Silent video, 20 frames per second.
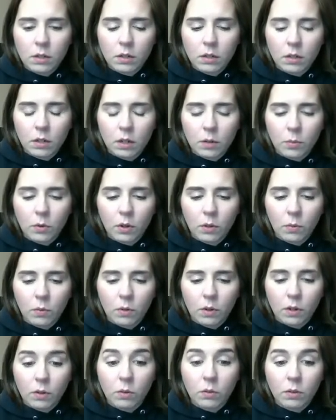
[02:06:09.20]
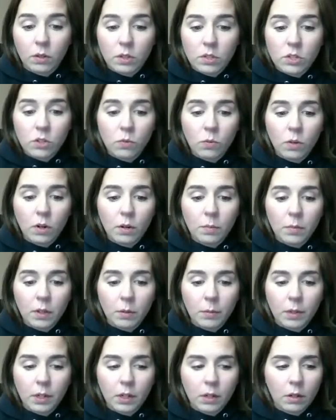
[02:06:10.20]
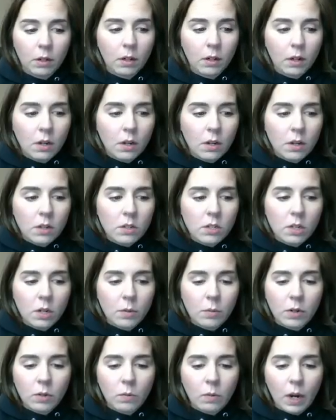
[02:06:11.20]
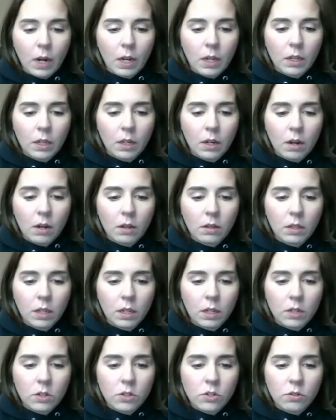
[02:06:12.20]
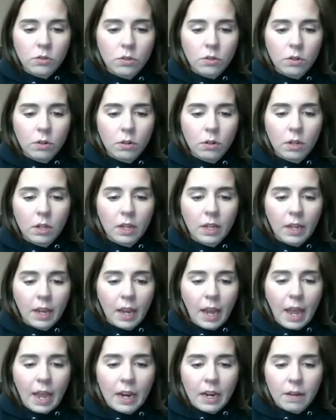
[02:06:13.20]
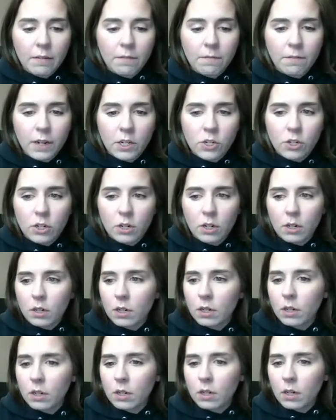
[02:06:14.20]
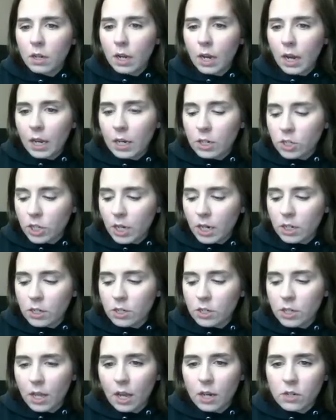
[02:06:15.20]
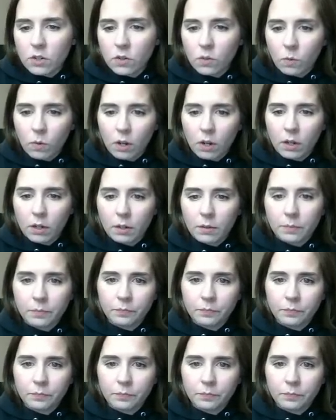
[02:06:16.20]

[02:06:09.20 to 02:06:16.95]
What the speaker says: Not 0.1. Let's do 1 millimeter. So I'm going to right click on the extrude, click edit feature, and change that to 1.